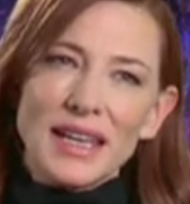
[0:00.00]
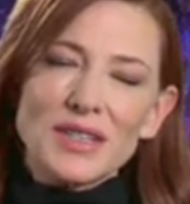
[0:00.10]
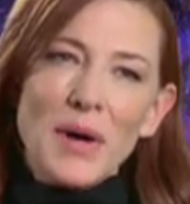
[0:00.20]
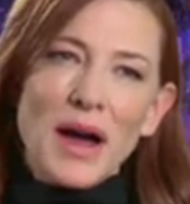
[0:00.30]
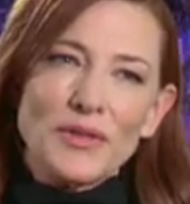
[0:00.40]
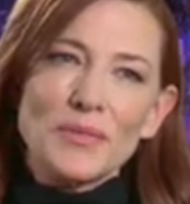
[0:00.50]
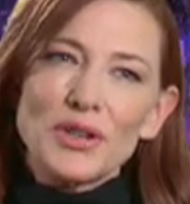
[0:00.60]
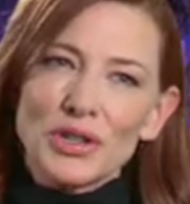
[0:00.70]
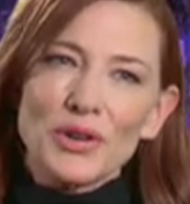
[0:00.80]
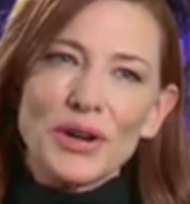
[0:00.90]
It's part of
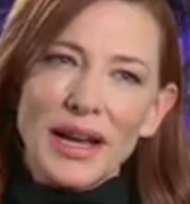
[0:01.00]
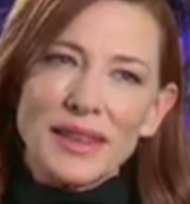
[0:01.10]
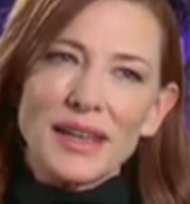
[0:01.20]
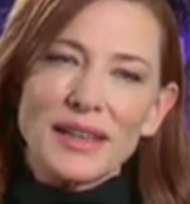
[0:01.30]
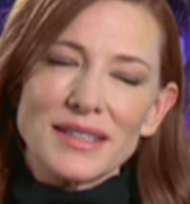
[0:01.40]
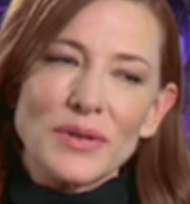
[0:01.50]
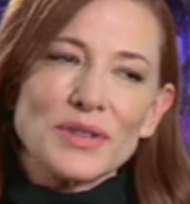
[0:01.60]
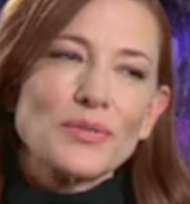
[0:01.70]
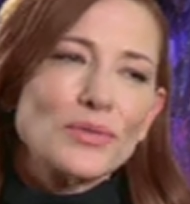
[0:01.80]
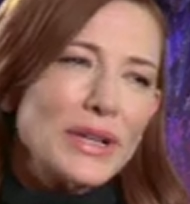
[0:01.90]
maturing, I think. So
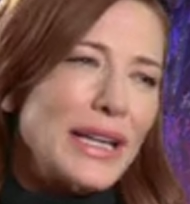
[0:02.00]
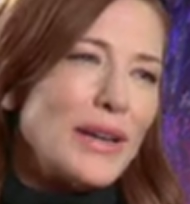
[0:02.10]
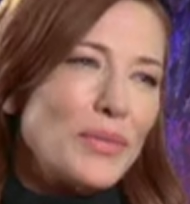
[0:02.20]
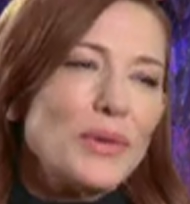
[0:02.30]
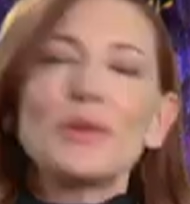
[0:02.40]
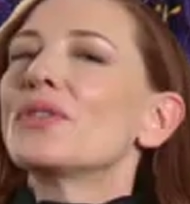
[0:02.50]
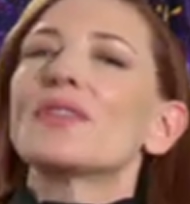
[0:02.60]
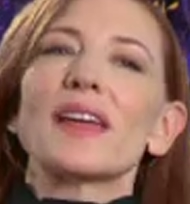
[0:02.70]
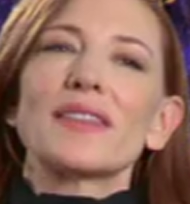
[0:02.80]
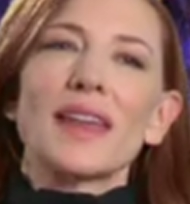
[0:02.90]
it's really
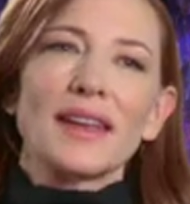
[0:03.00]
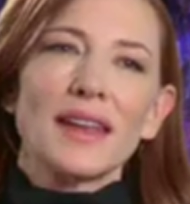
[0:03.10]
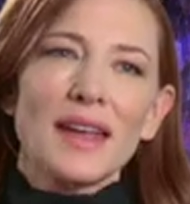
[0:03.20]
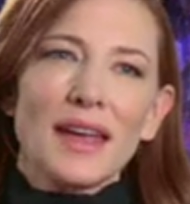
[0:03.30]
important that